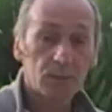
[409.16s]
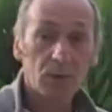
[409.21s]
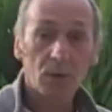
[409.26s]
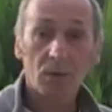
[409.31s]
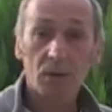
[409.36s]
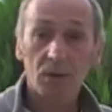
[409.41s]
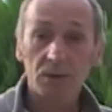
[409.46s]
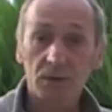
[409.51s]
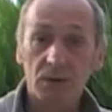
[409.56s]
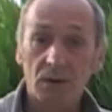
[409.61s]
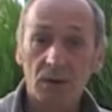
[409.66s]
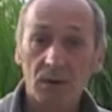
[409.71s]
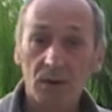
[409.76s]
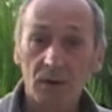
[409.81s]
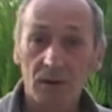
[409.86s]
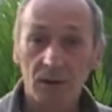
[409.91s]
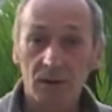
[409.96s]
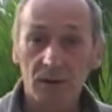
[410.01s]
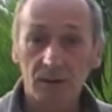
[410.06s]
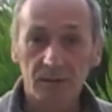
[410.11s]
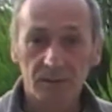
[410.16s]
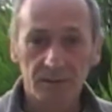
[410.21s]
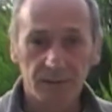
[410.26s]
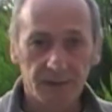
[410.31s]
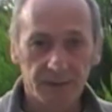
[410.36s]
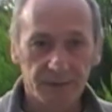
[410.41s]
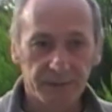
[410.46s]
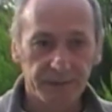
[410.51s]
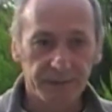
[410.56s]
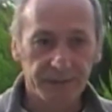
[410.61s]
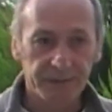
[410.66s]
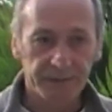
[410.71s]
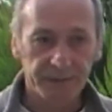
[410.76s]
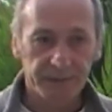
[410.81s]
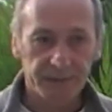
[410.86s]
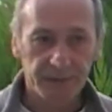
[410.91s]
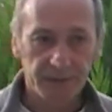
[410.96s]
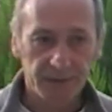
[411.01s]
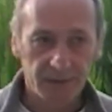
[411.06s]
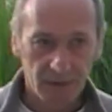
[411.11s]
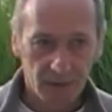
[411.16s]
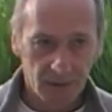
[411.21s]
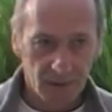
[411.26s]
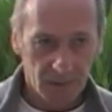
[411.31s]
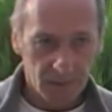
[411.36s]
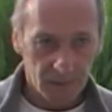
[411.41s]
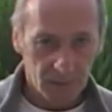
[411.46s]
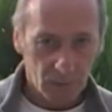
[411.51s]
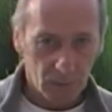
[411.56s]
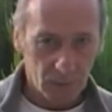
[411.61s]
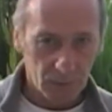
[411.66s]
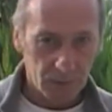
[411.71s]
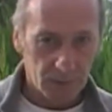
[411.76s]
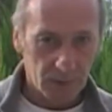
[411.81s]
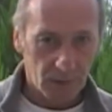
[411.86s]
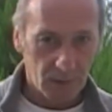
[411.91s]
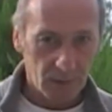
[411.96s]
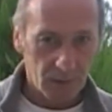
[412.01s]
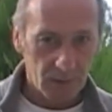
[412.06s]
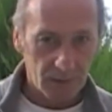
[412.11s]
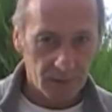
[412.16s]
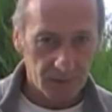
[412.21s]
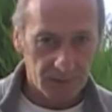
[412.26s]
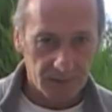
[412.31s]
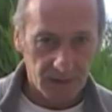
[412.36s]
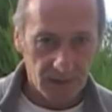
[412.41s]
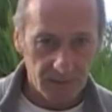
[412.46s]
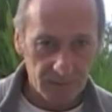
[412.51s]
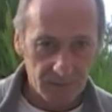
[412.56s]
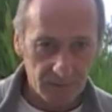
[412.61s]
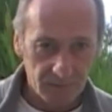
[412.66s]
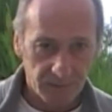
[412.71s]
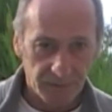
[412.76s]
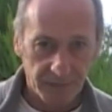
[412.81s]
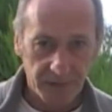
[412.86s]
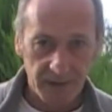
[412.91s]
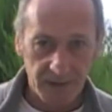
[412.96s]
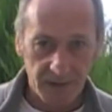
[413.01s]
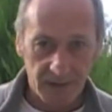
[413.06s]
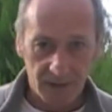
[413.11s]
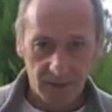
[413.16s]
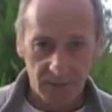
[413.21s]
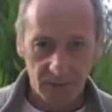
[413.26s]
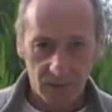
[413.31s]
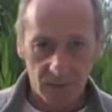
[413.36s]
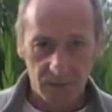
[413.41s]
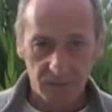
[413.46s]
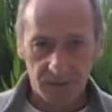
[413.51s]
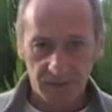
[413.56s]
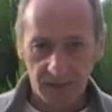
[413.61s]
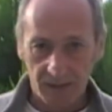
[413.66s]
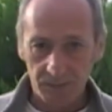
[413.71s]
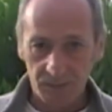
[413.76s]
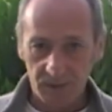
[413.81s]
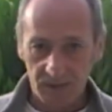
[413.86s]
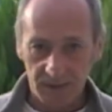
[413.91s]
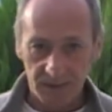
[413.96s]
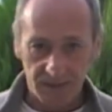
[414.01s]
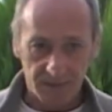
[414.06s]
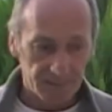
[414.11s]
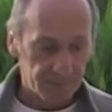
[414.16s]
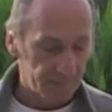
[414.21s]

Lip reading: to control, that is, control some fear of something.